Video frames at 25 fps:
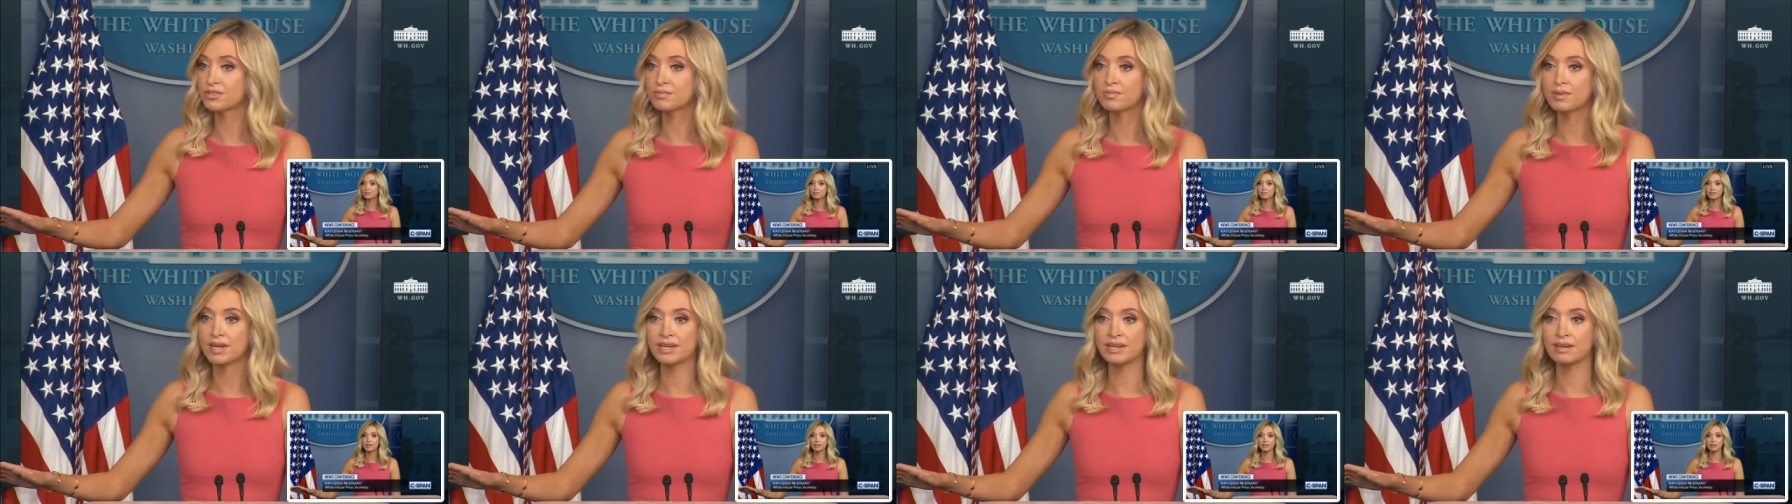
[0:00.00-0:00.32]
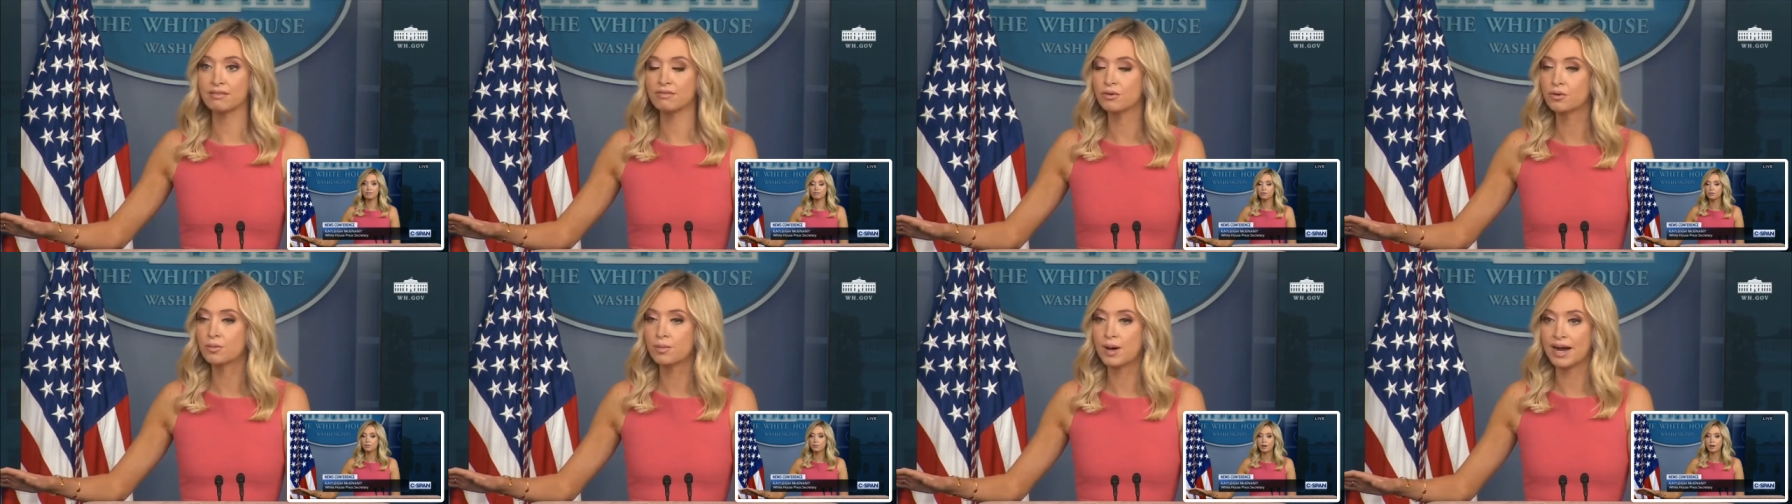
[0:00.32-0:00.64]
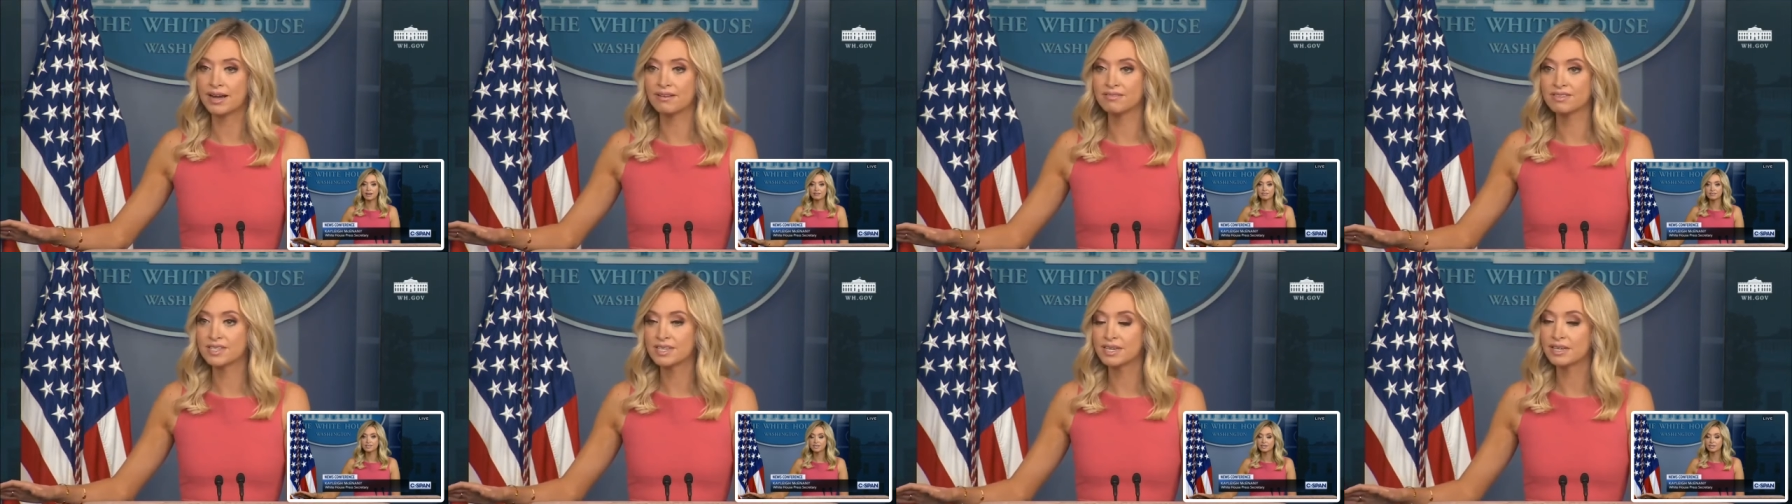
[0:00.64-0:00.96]
many of whom
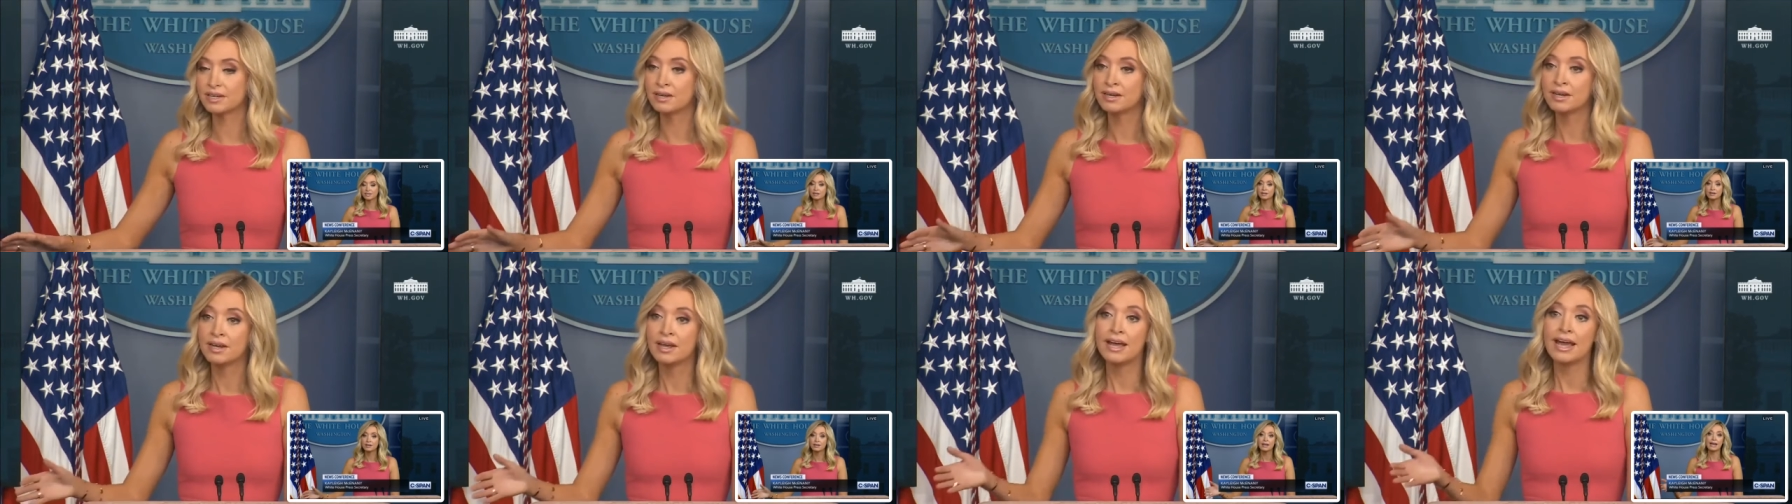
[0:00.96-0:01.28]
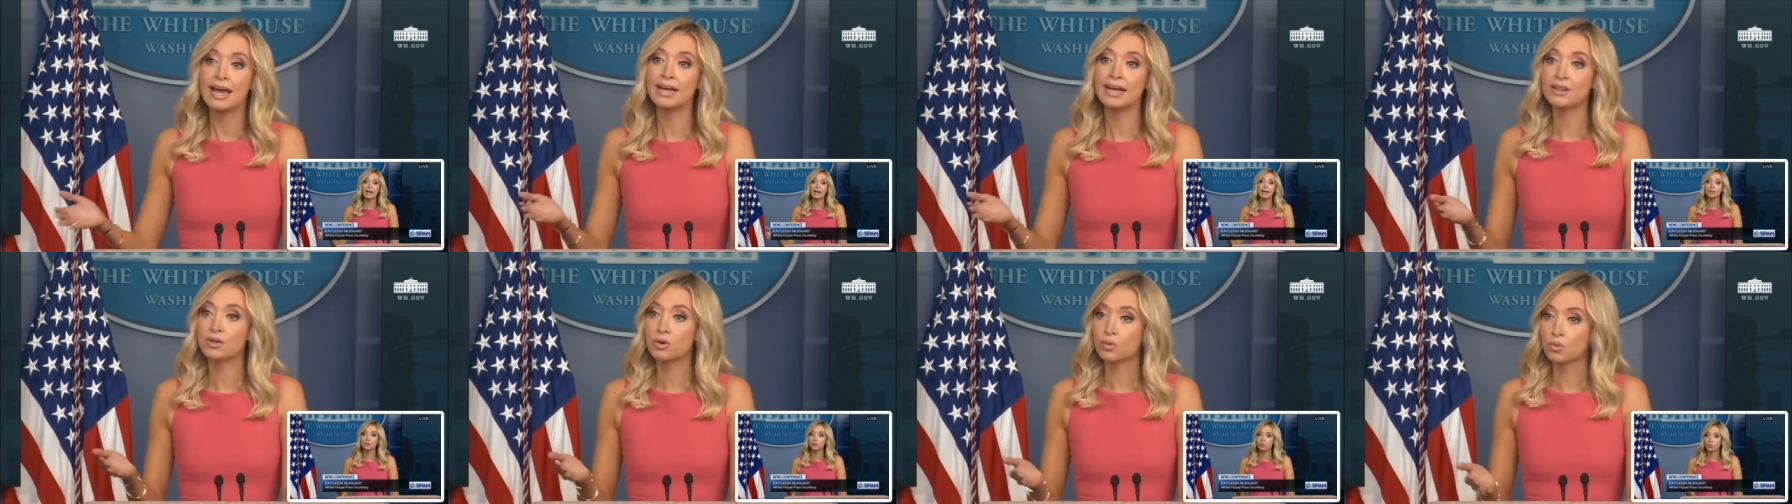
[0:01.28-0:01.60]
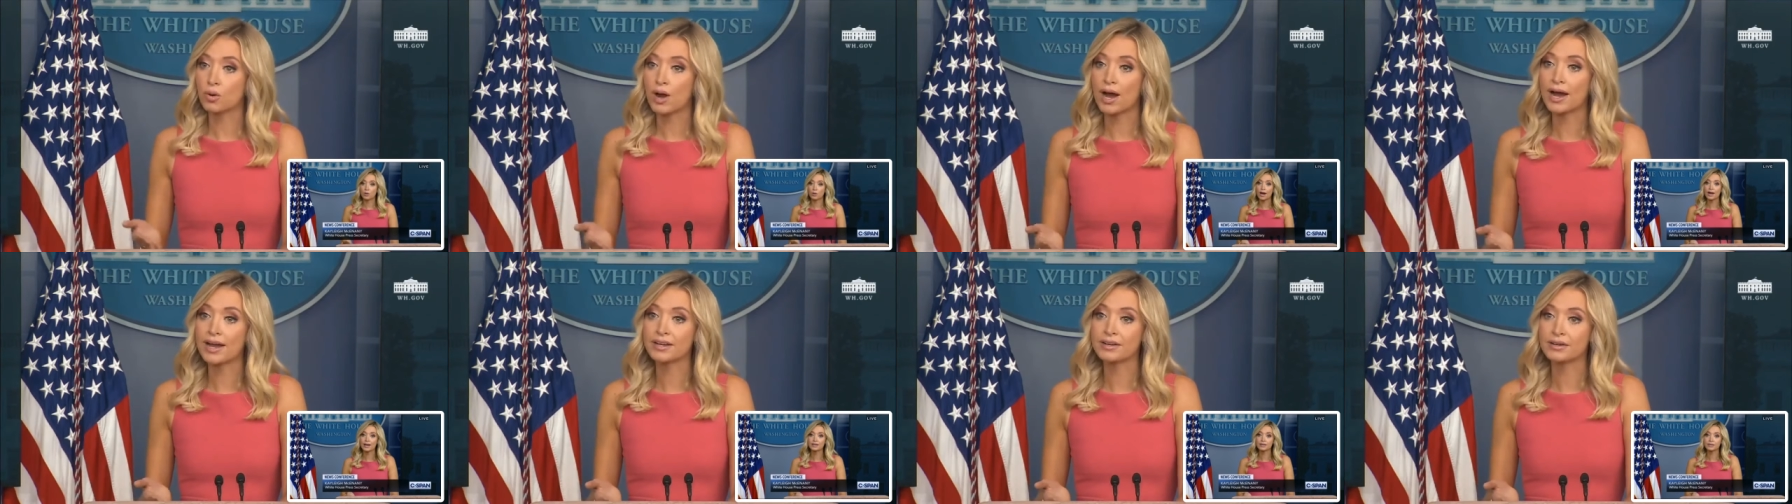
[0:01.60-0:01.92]
I've seen, and the
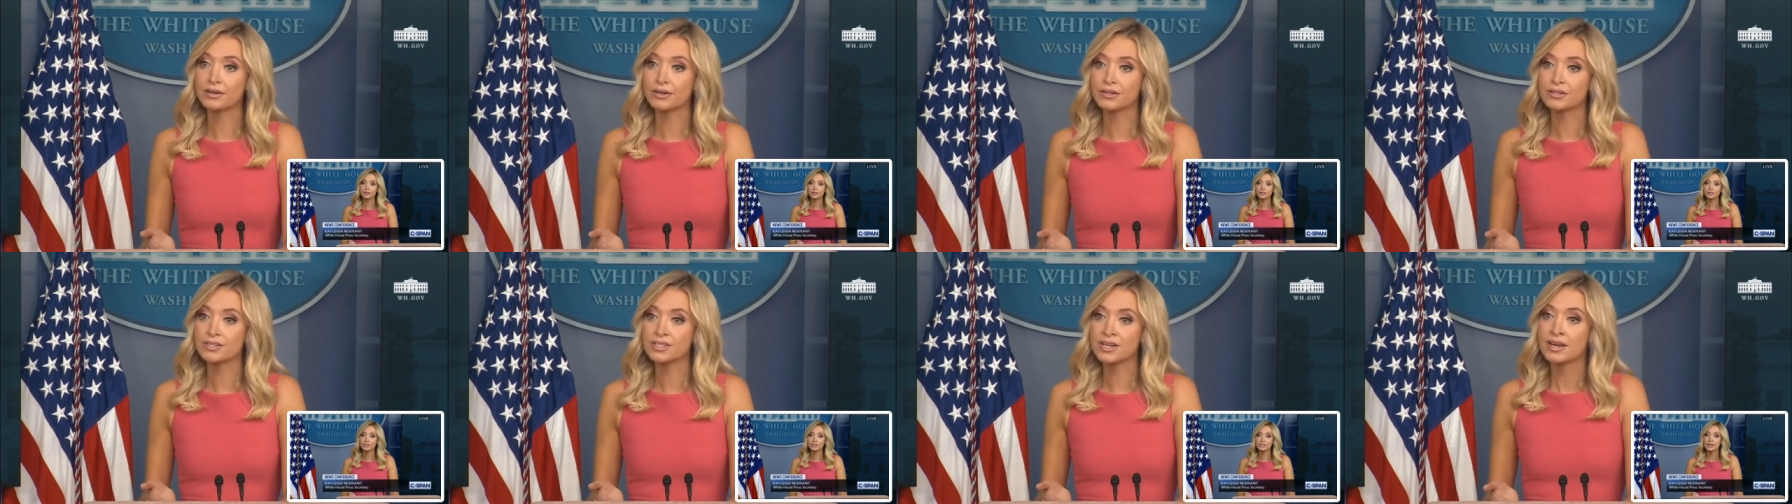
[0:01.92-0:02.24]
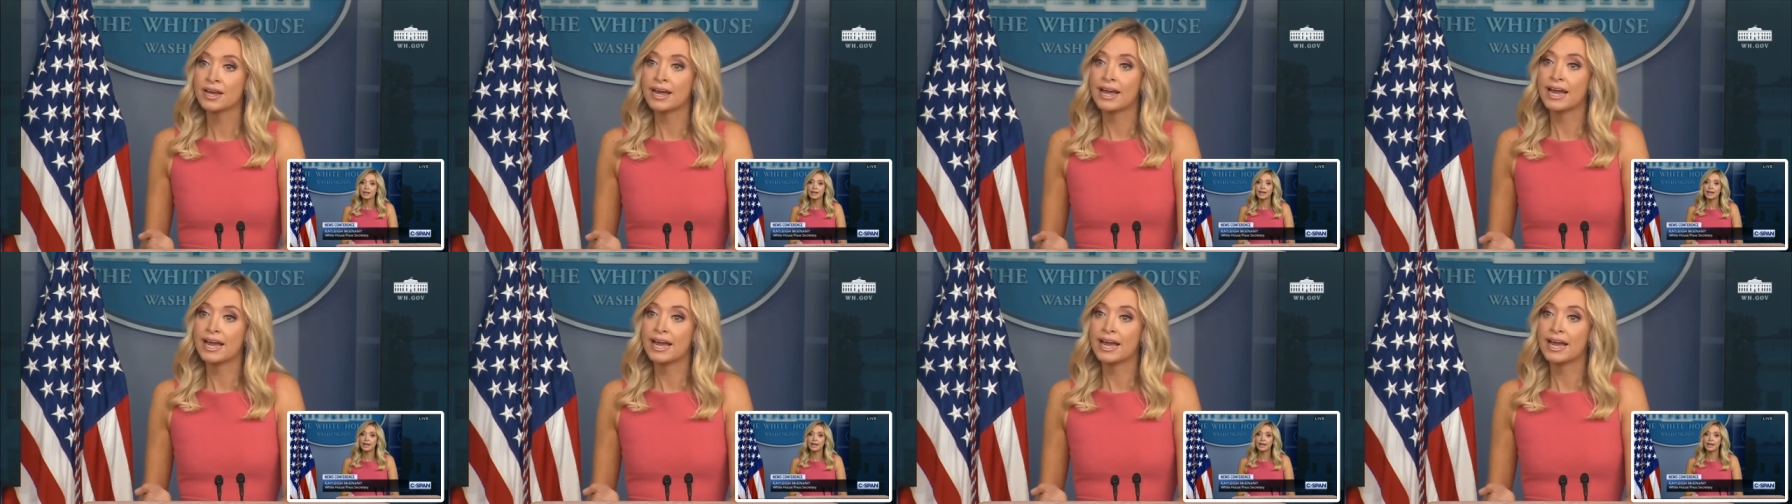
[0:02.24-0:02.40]
rioters.